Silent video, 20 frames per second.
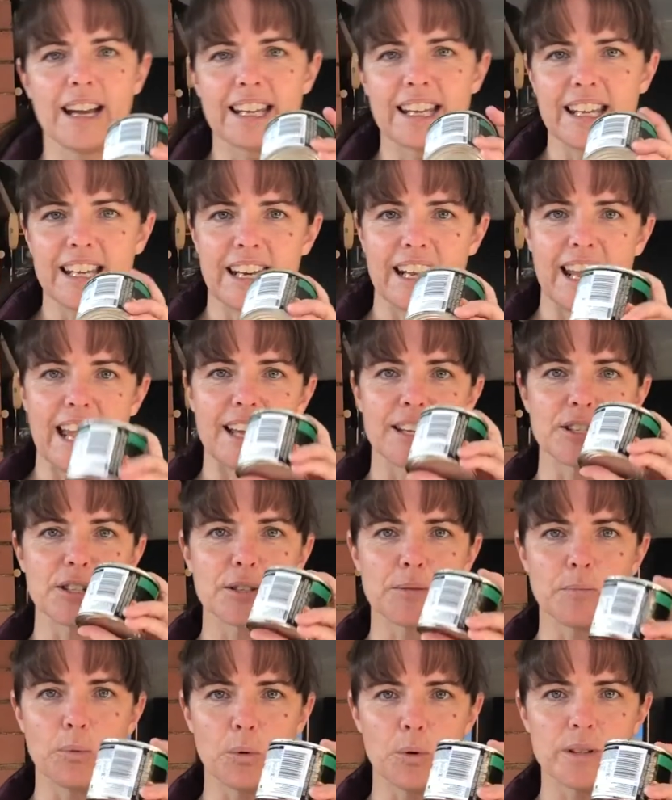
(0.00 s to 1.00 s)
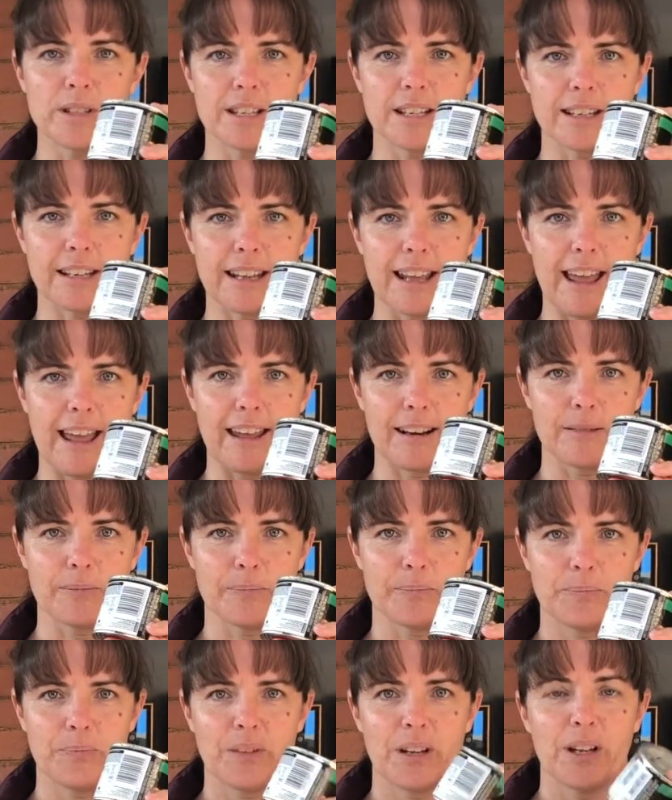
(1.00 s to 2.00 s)
getting a small tin can.
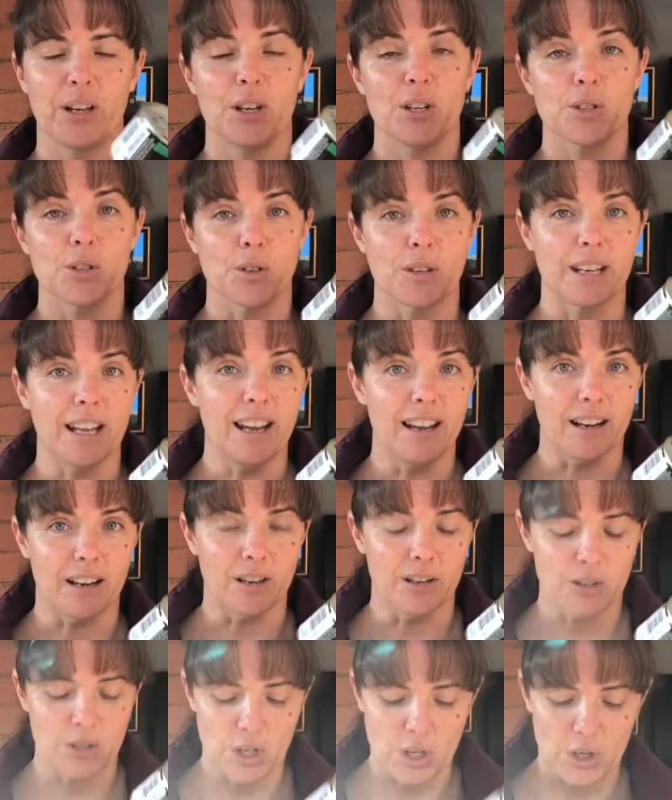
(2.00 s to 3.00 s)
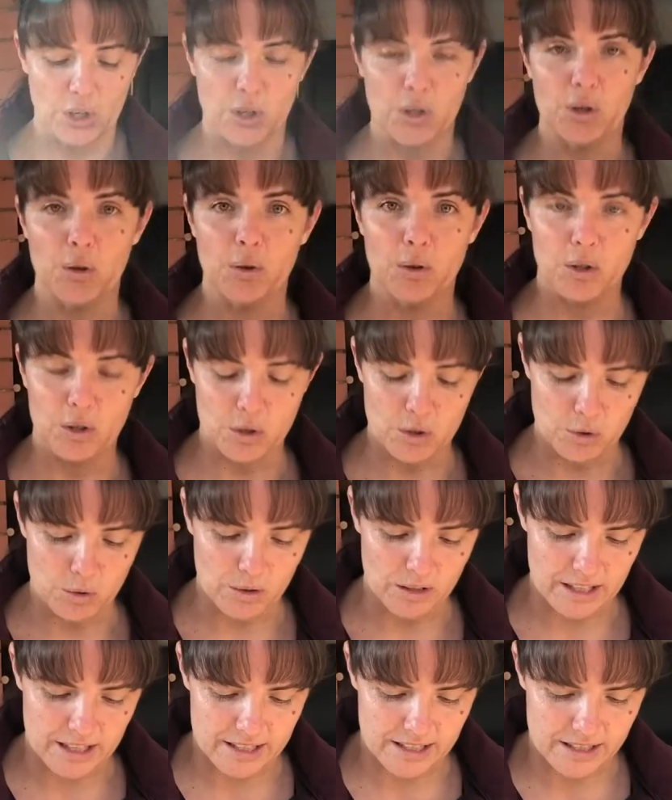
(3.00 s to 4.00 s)
So now you could do
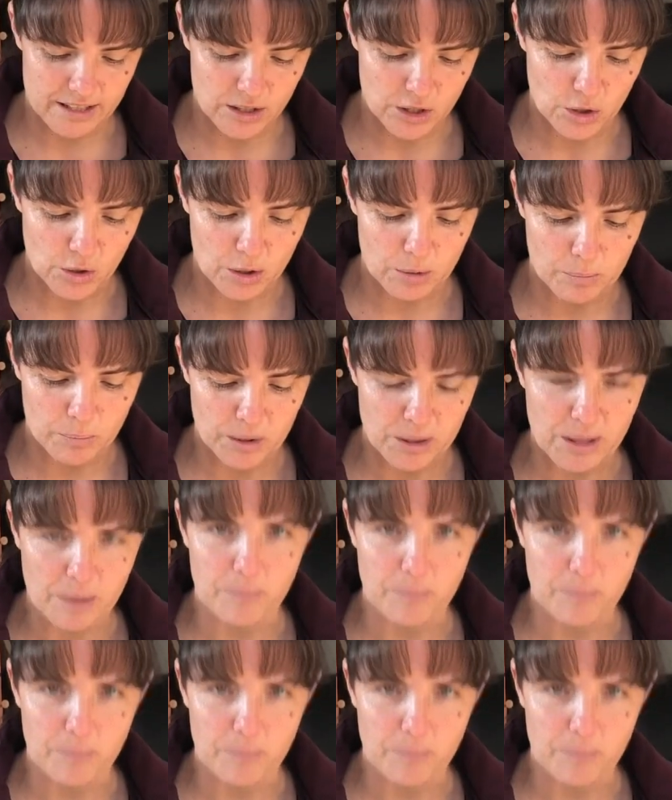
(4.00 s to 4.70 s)
this. You could put the